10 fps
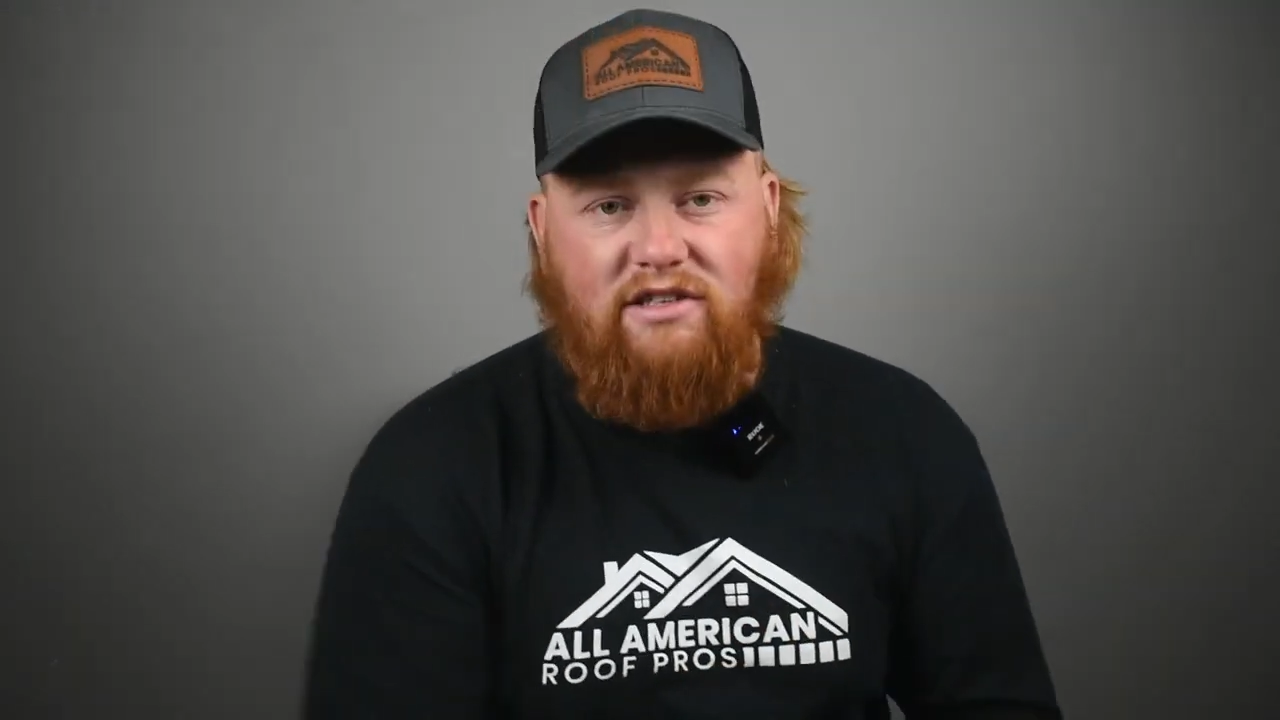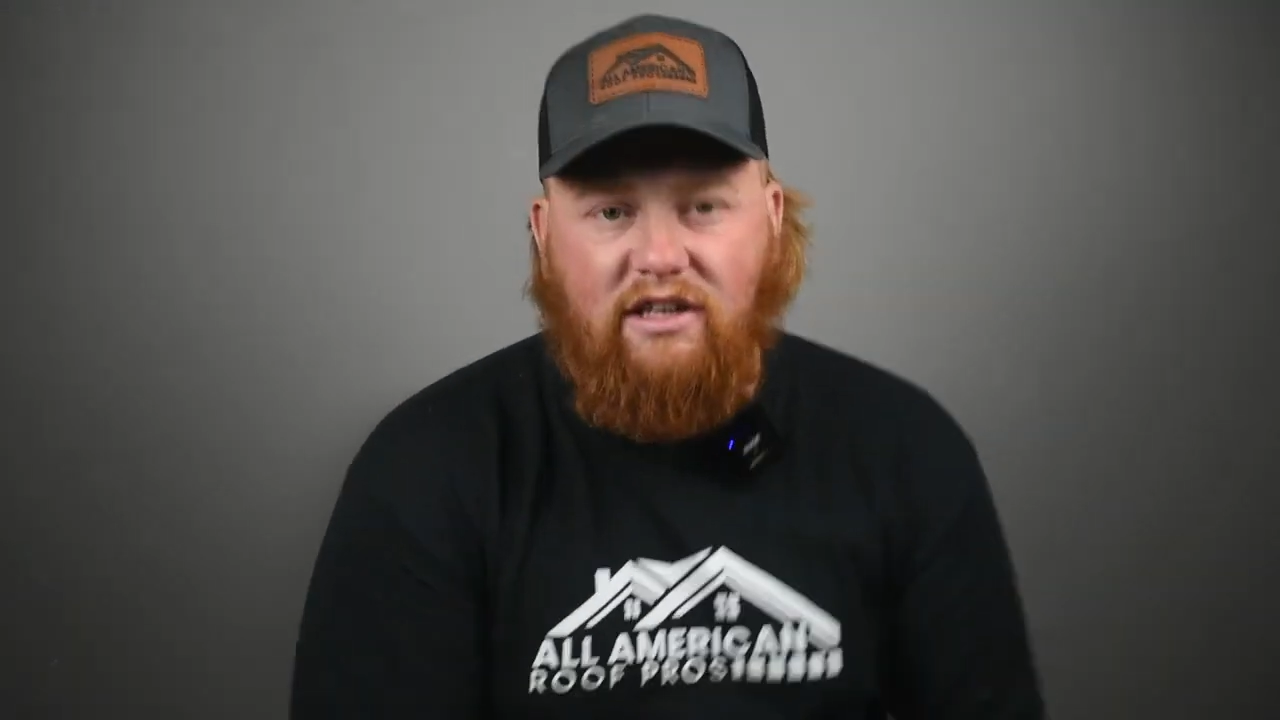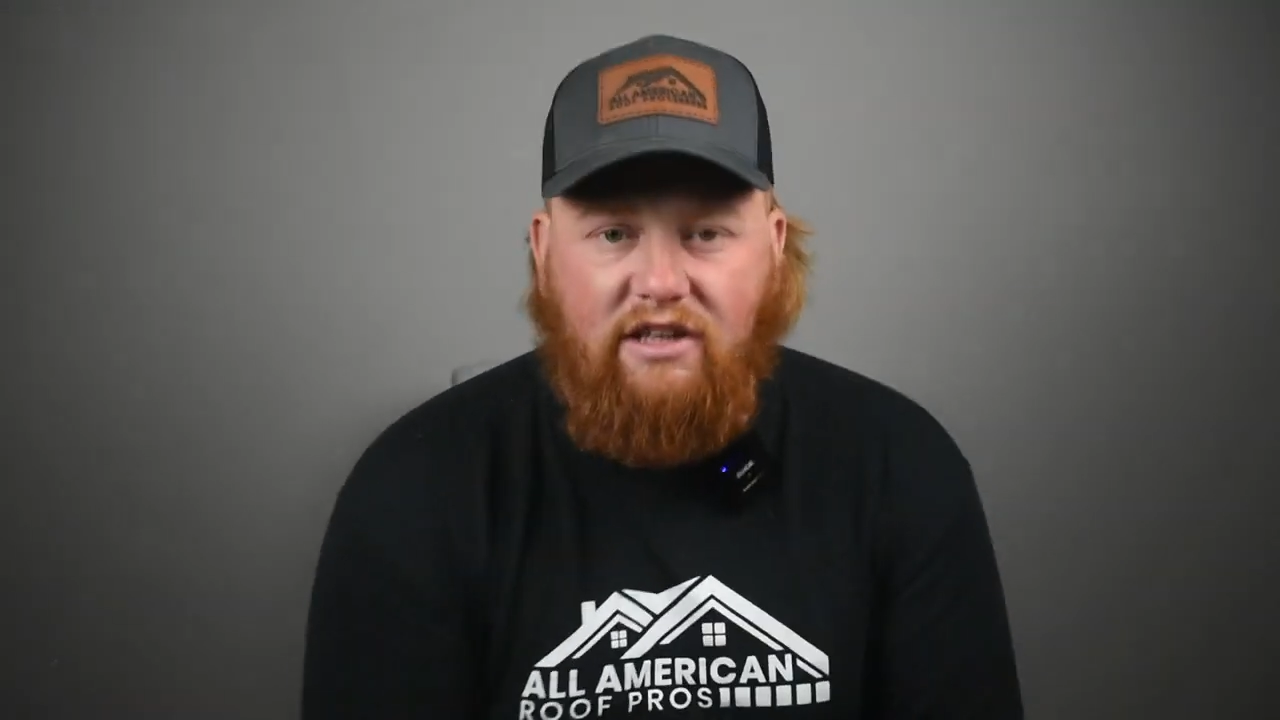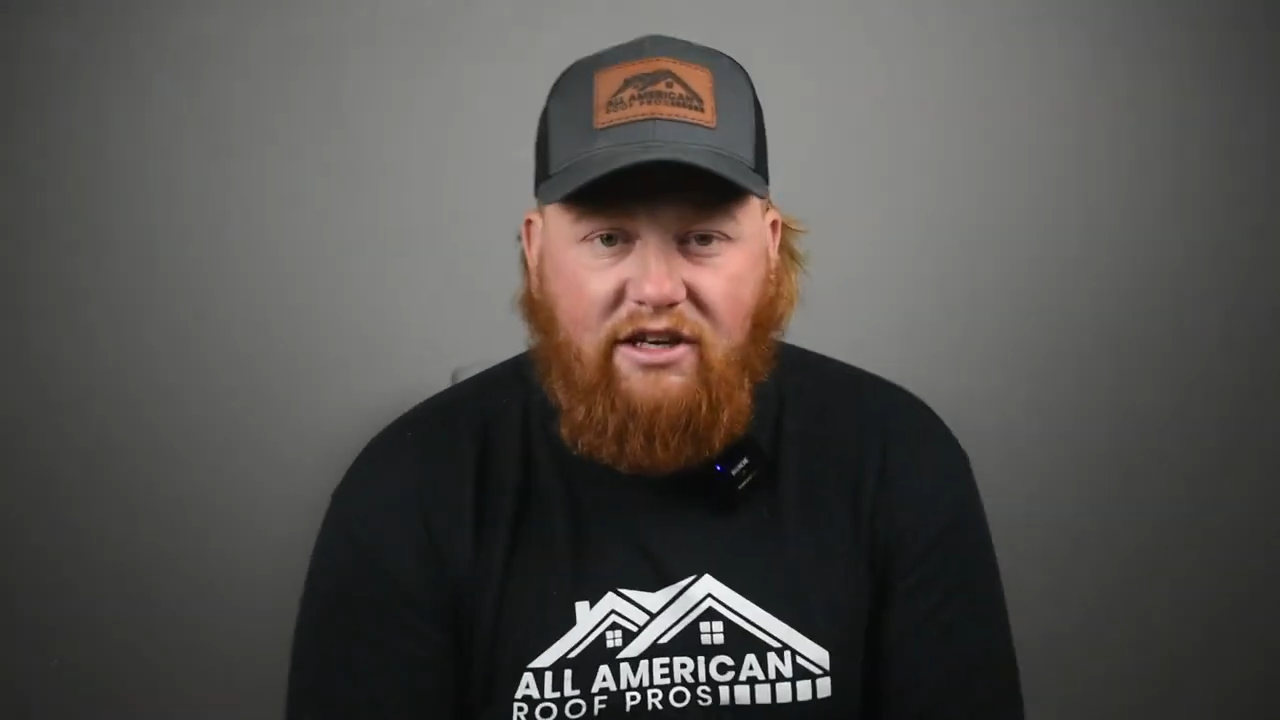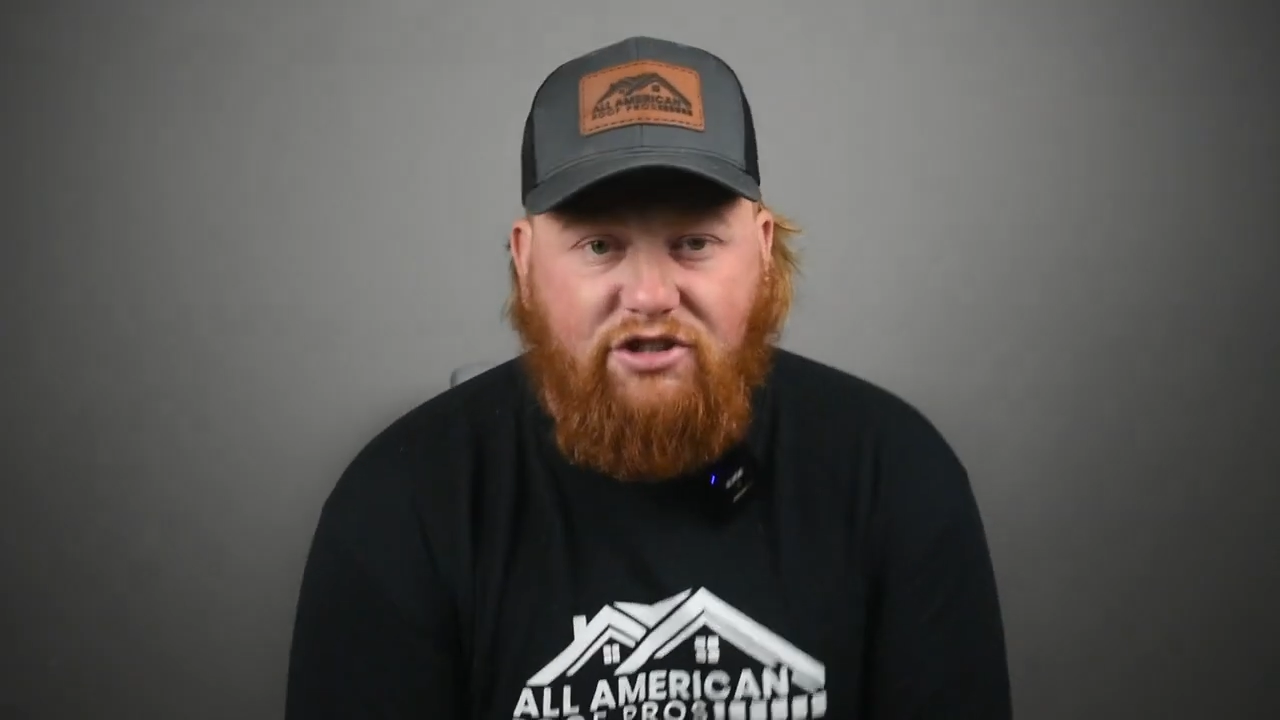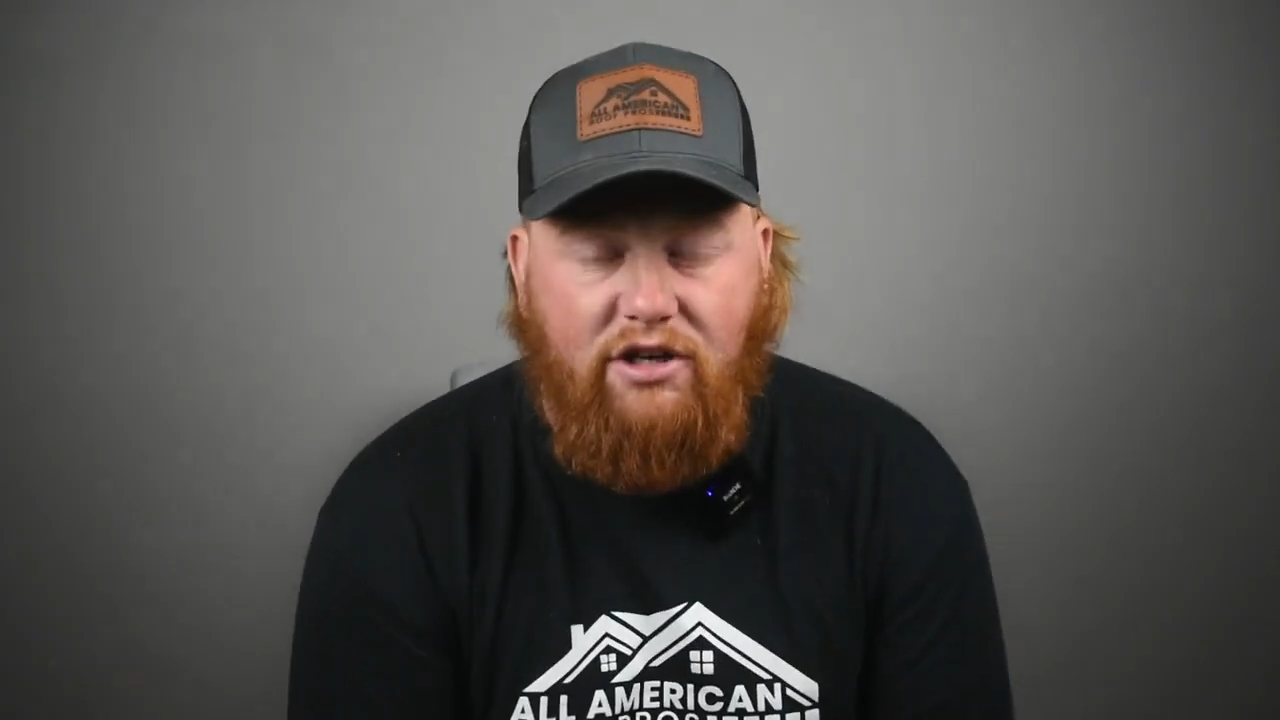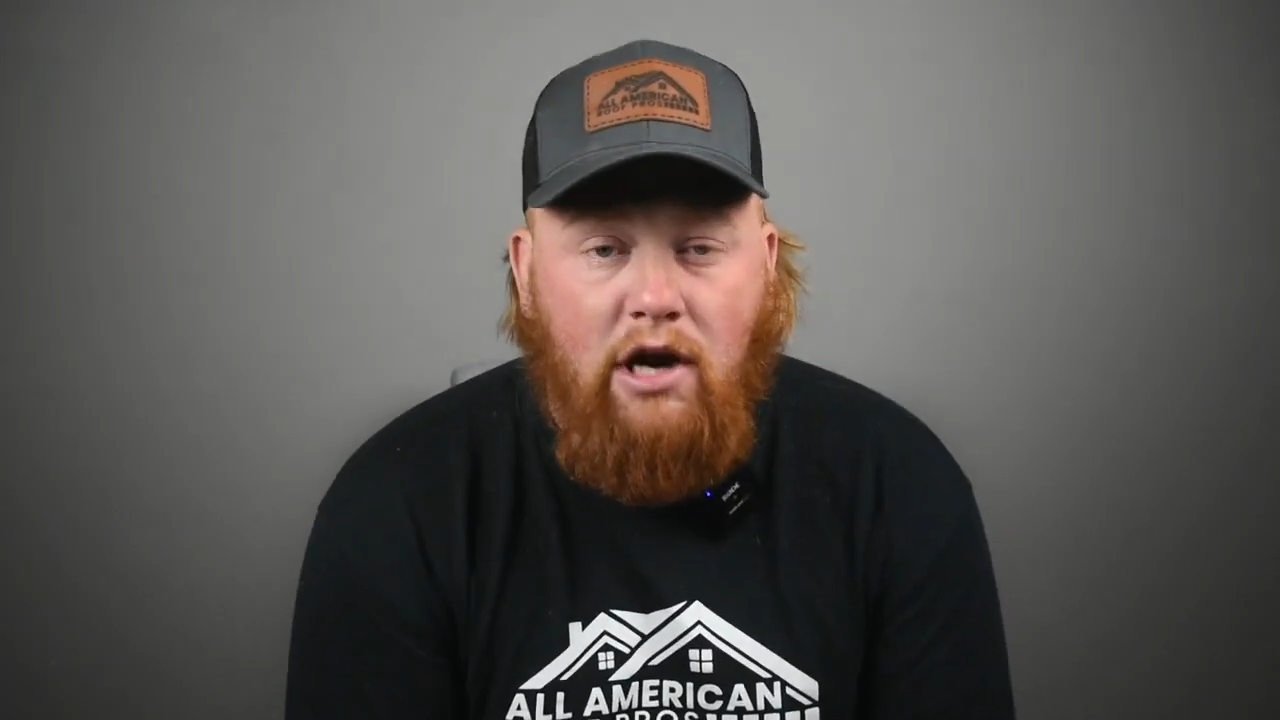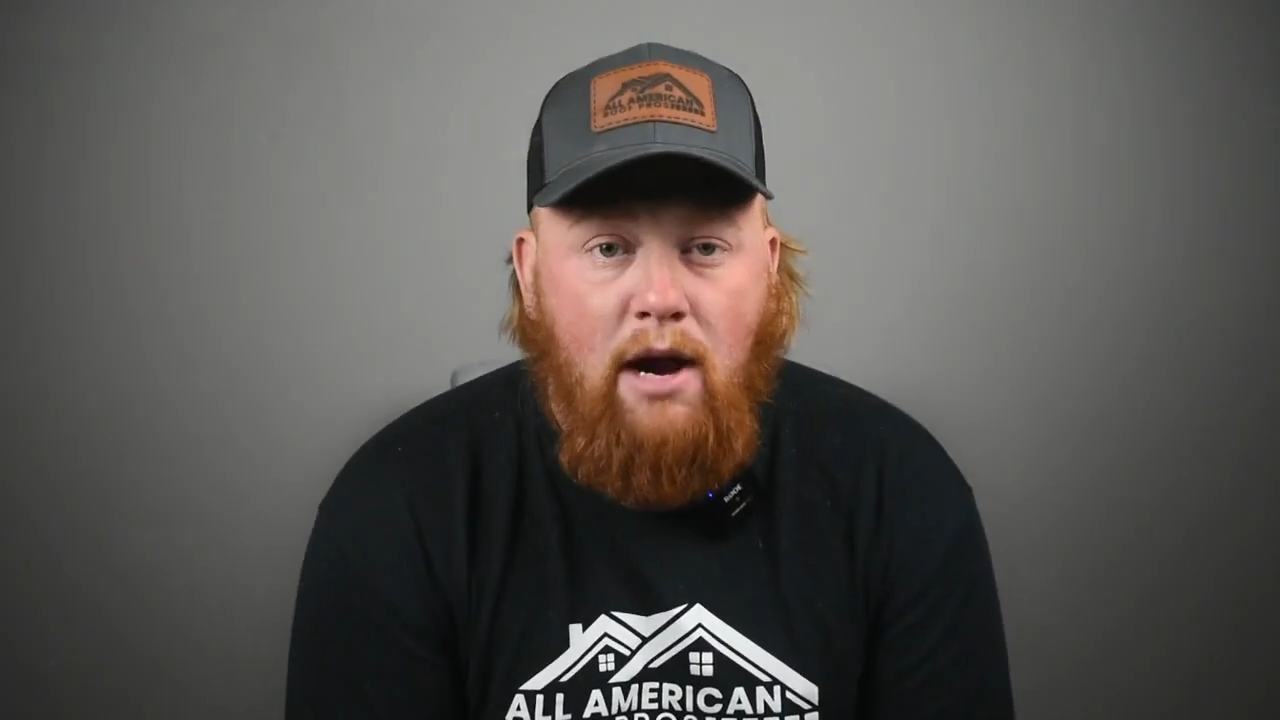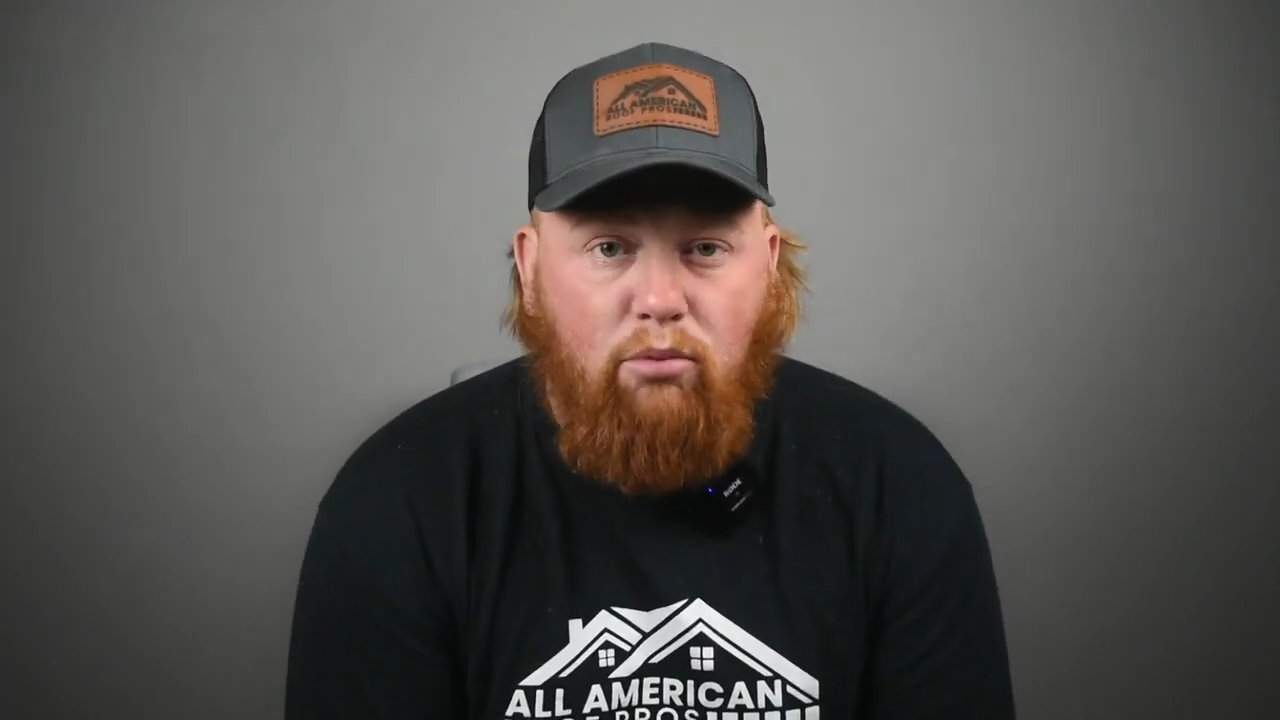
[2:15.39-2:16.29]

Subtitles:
condition